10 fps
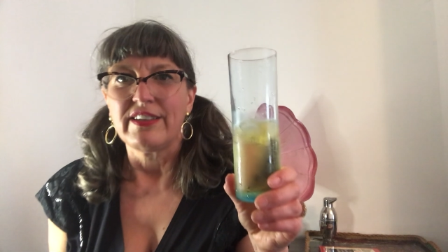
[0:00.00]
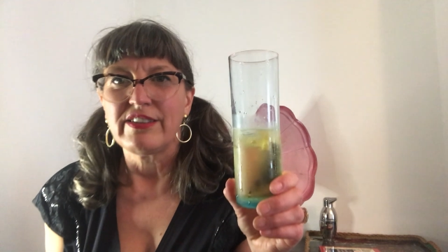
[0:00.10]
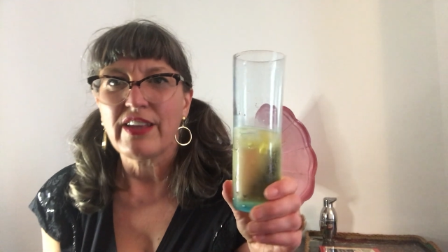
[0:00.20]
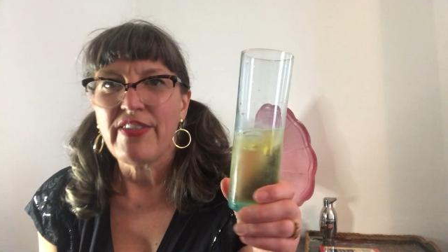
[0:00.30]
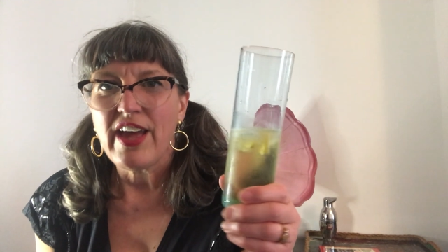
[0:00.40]

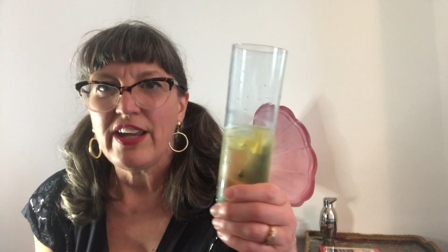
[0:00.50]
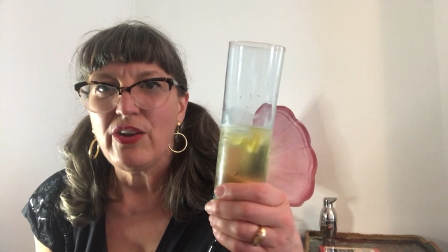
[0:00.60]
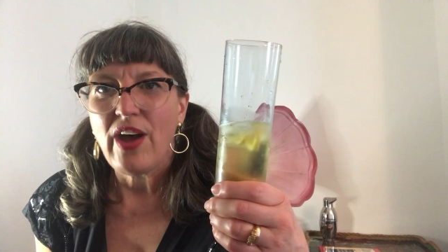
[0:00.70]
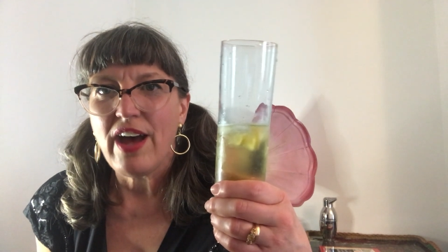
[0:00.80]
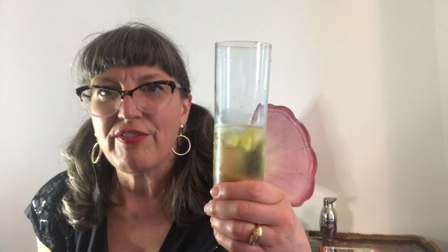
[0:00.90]
So there
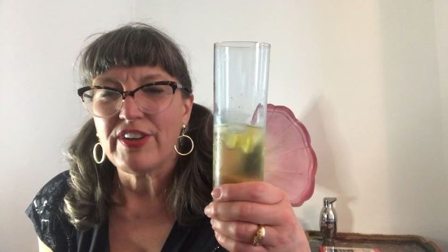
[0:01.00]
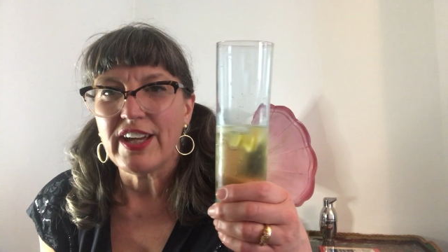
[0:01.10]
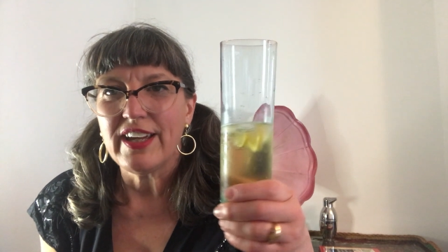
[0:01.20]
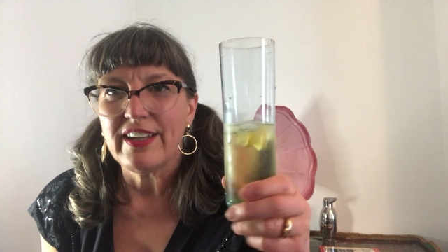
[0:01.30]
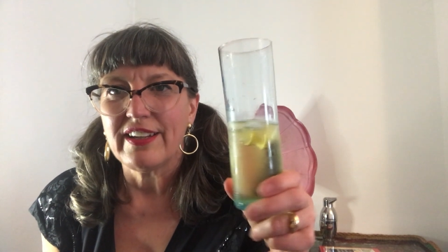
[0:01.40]
you have
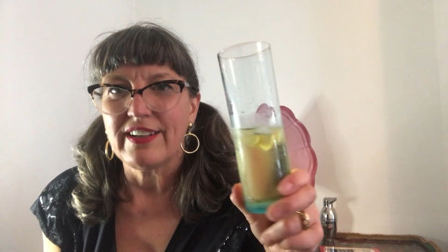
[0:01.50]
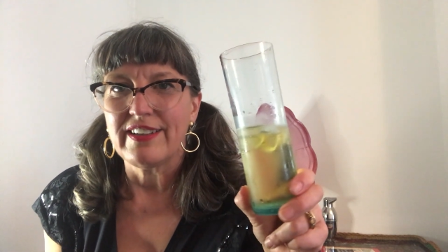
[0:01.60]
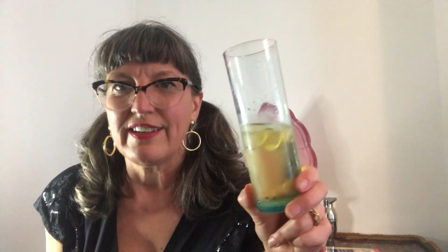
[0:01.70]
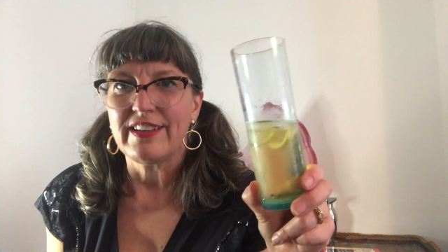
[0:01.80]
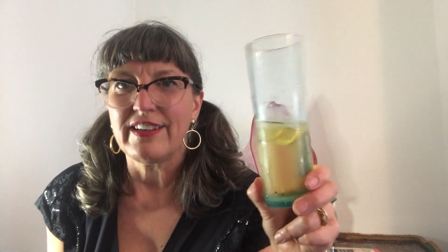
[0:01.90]
it,
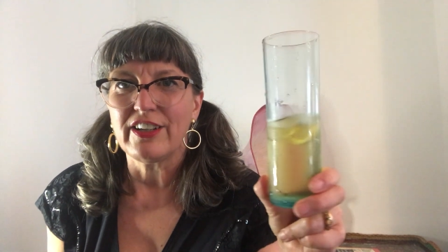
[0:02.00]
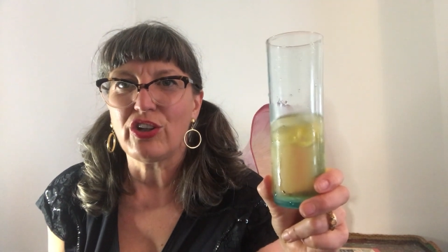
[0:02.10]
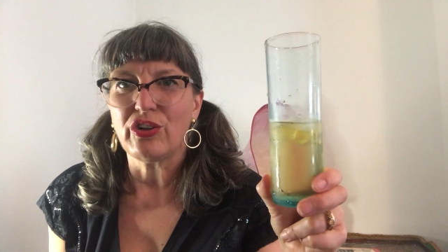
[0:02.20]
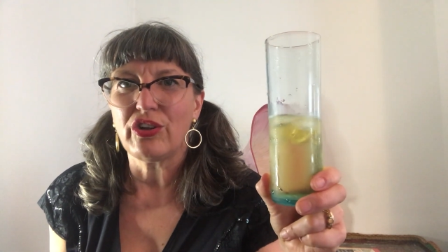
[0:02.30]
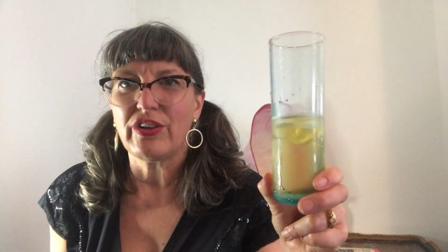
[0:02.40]
the
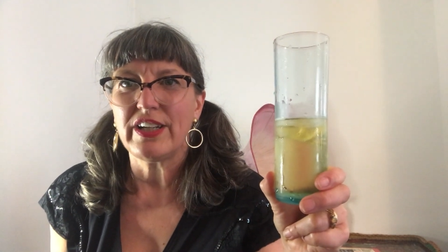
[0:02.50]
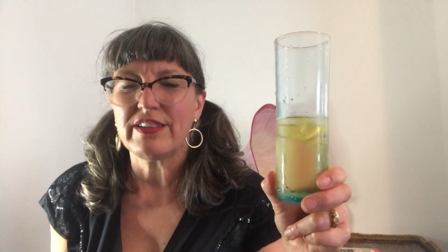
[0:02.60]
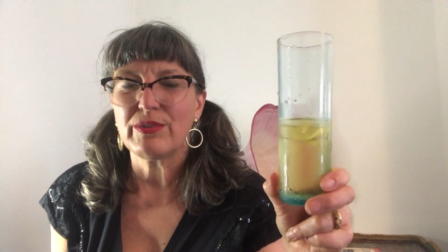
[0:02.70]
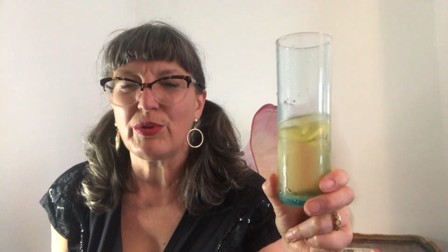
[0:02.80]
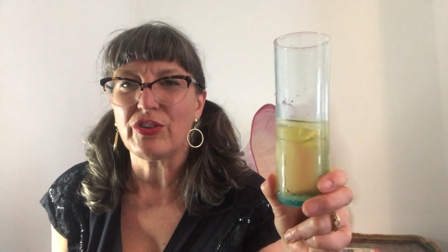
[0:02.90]
Gloria
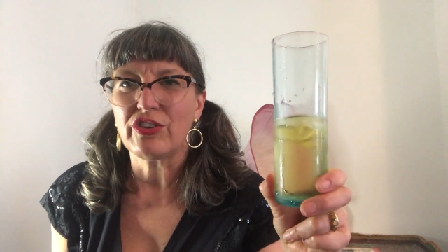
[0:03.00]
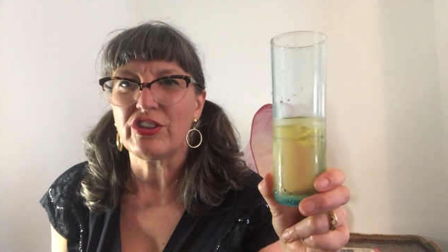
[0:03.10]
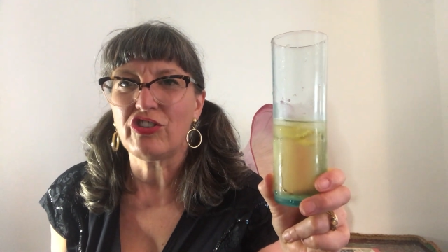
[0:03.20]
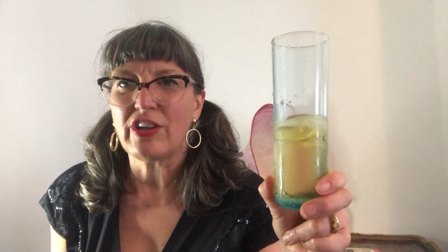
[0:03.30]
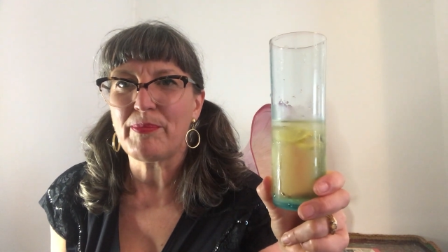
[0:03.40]

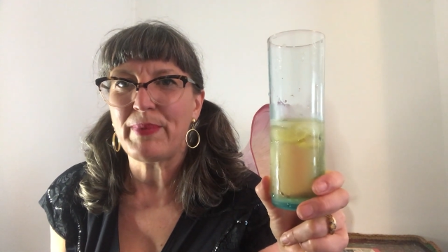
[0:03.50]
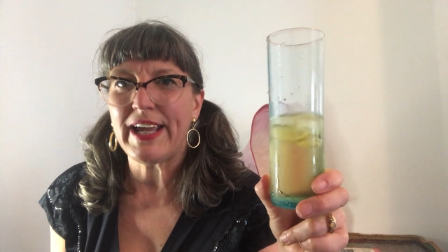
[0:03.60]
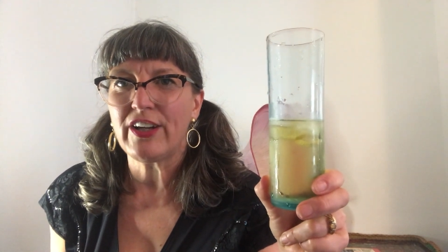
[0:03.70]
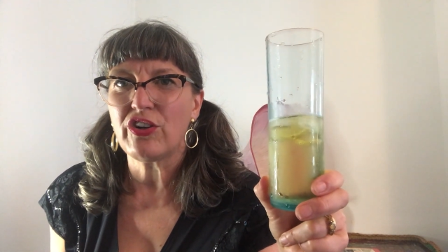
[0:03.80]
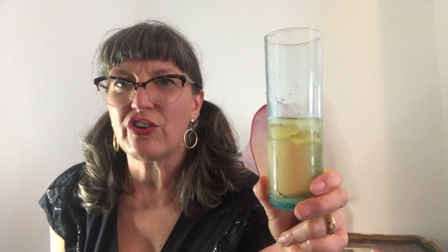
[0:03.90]
Swanson
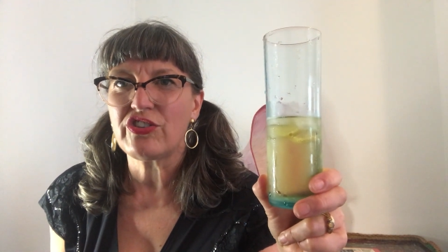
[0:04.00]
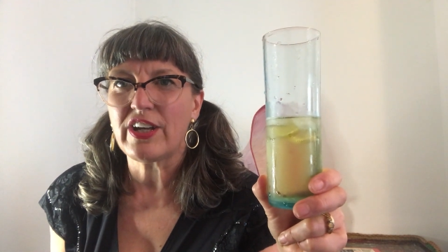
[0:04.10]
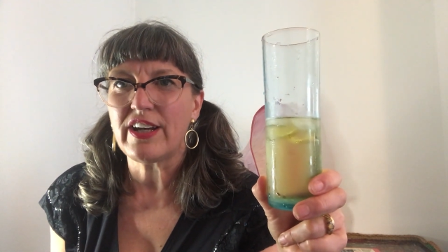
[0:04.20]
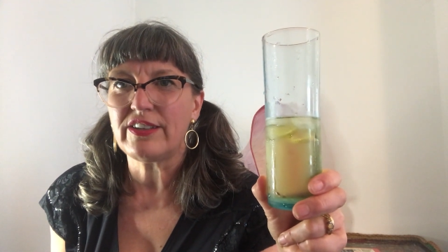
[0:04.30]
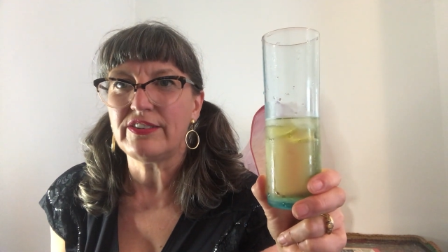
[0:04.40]
champagne
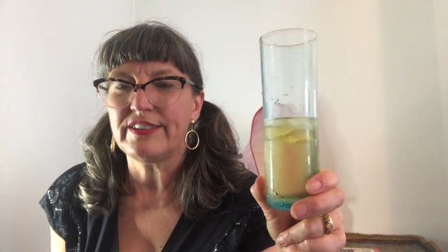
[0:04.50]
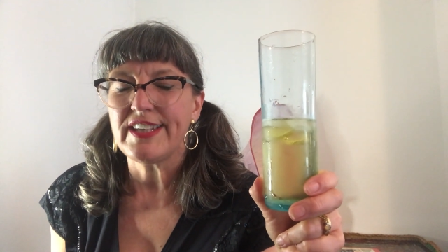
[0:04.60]
cocktail.